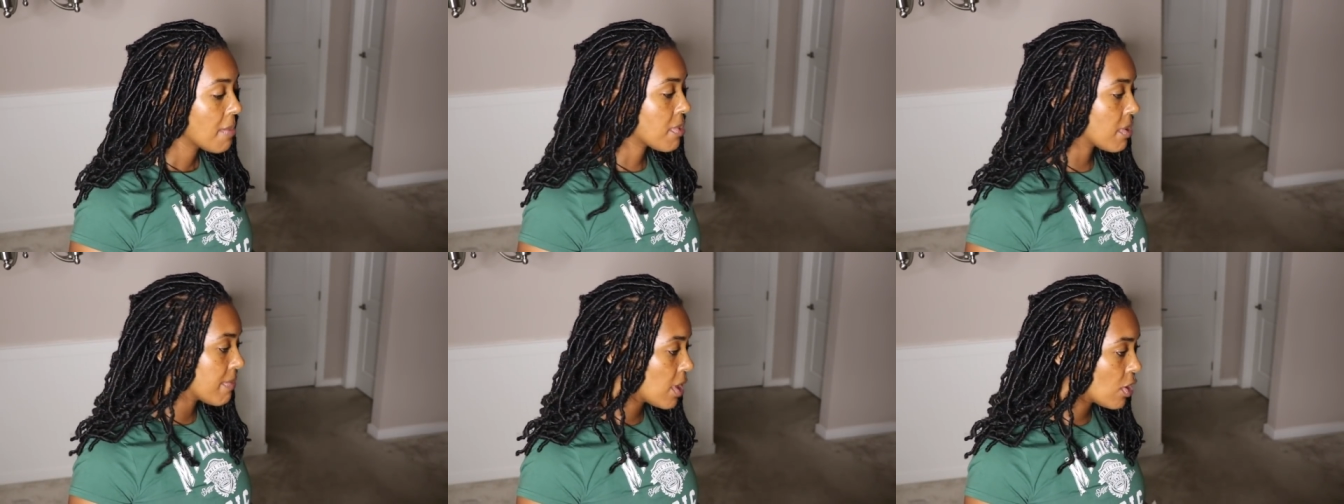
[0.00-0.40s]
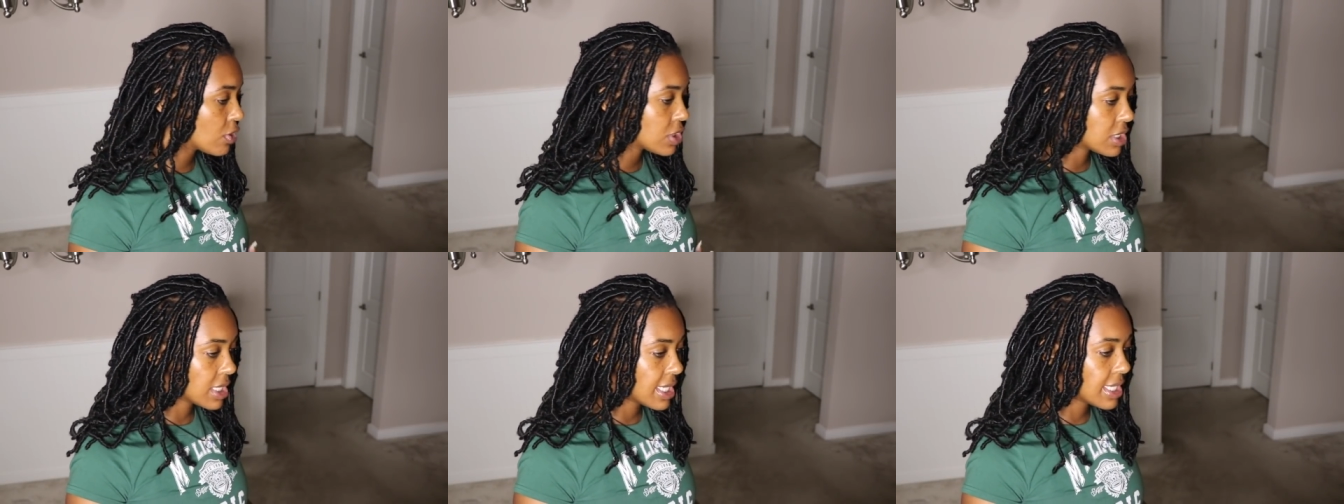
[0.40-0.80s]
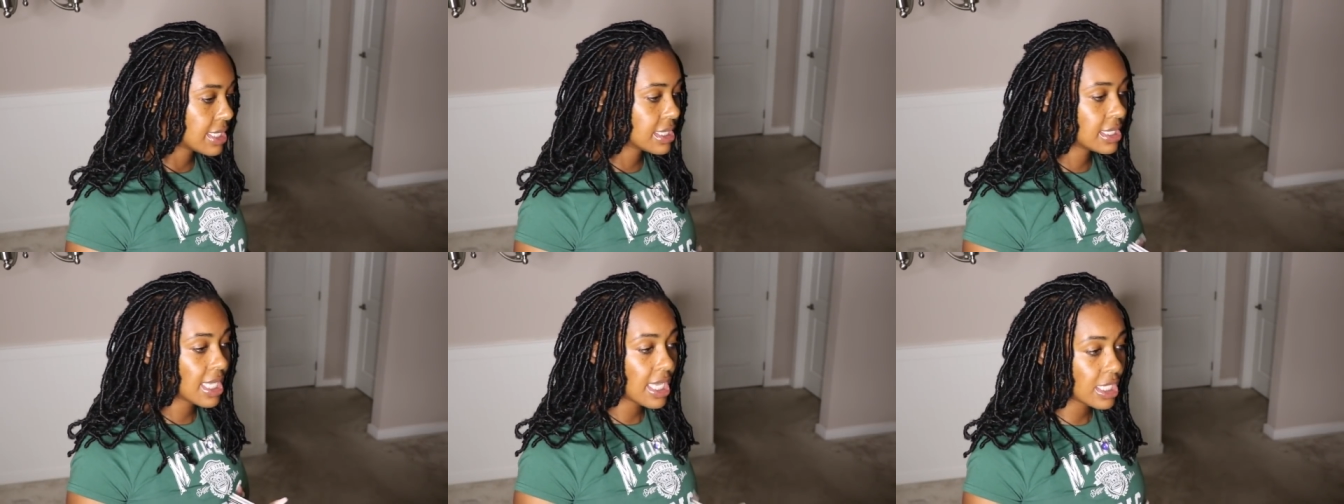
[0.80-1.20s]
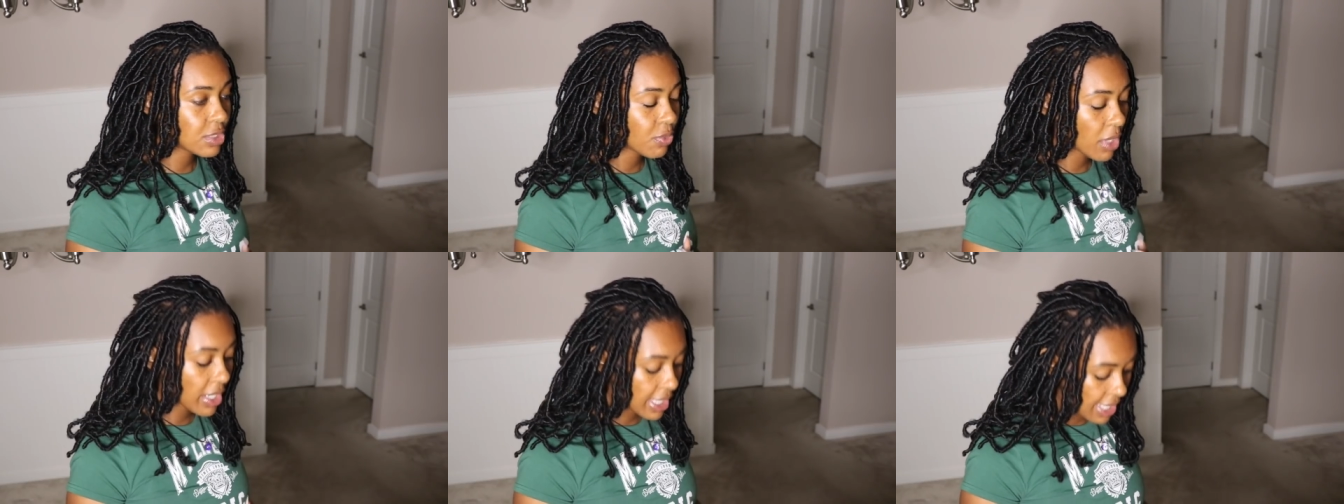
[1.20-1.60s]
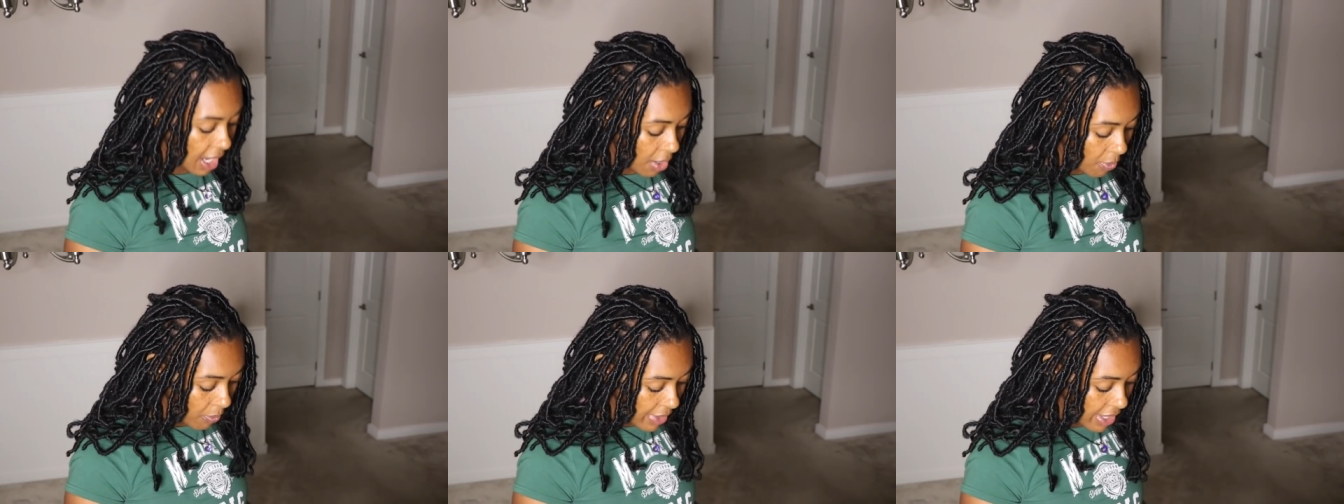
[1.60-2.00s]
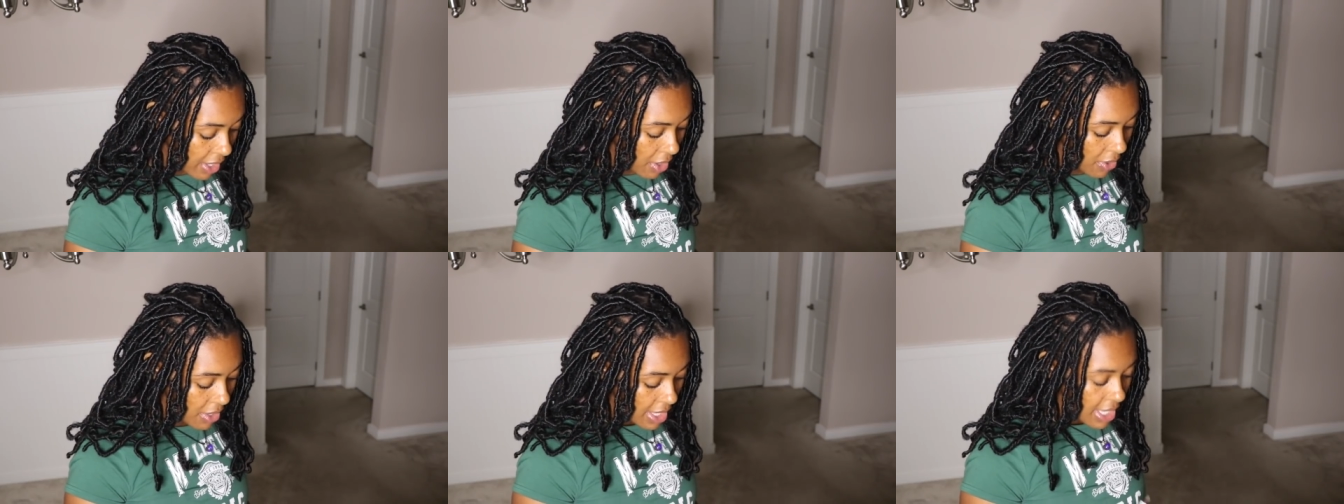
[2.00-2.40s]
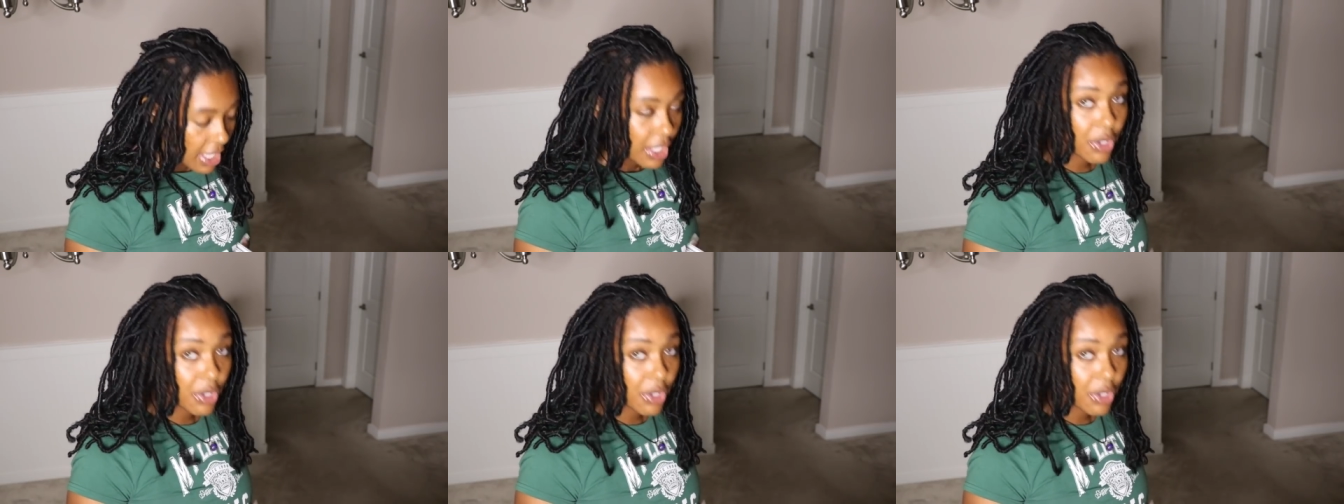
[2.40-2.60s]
promotions, things working out well.